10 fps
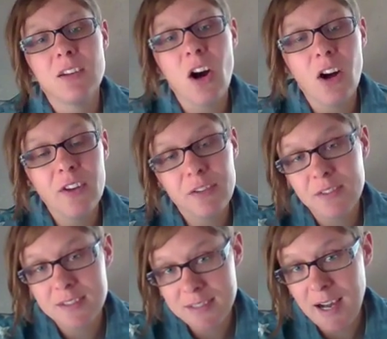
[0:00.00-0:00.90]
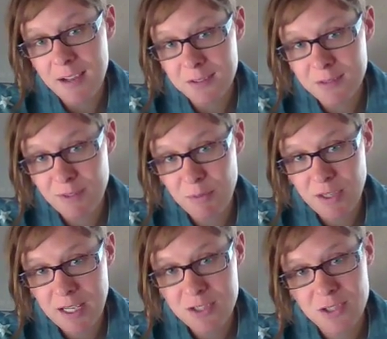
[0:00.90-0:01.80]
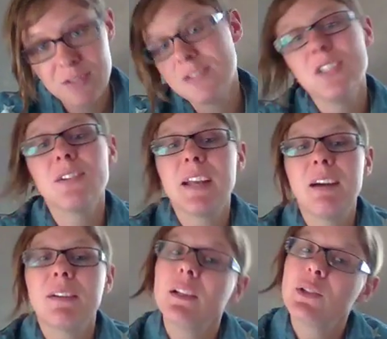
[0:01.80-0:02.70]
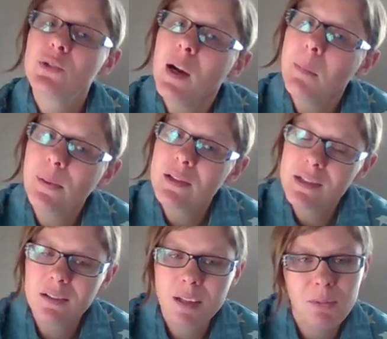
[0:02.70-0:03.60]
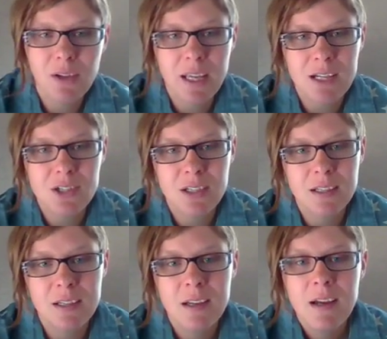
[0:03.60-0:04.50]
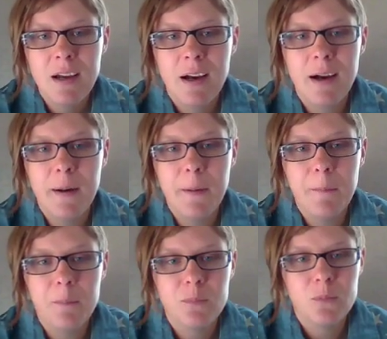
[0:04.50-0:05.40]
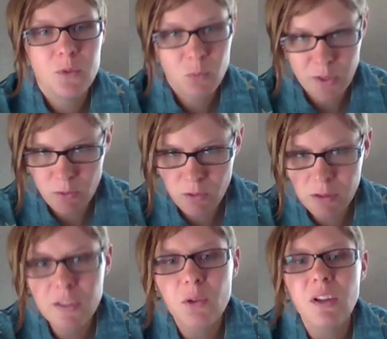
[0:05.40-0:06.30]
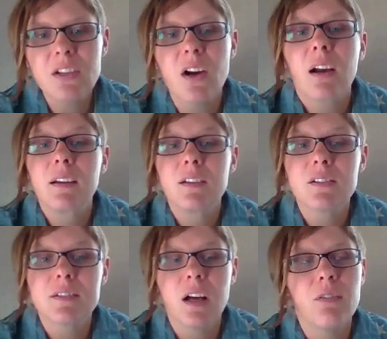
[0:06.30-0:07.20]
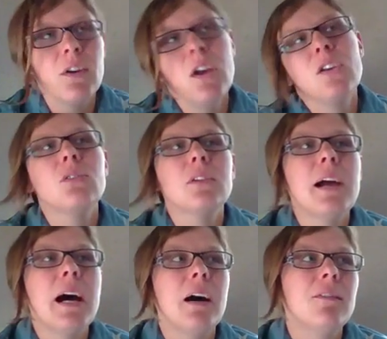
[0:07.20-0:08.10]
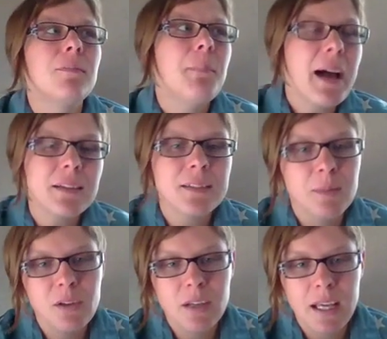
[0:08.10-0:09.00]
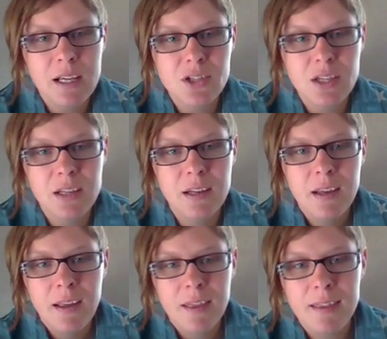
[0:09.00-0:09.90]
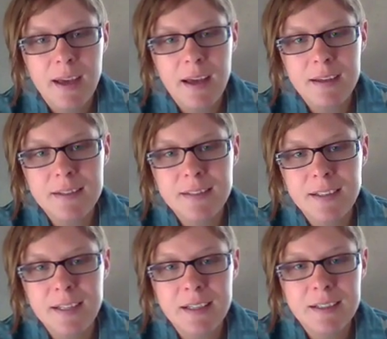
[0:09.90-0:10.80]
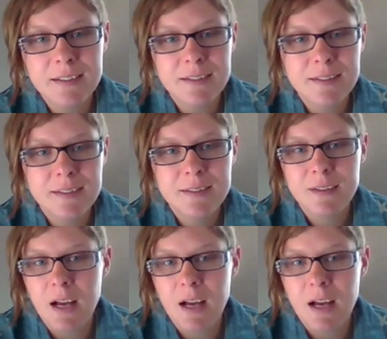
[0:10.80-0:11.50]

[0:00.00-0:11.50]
in all the different styles of communication. So you can have intrapersonal communication where you're literally talking to yourself. You can have mass communication that is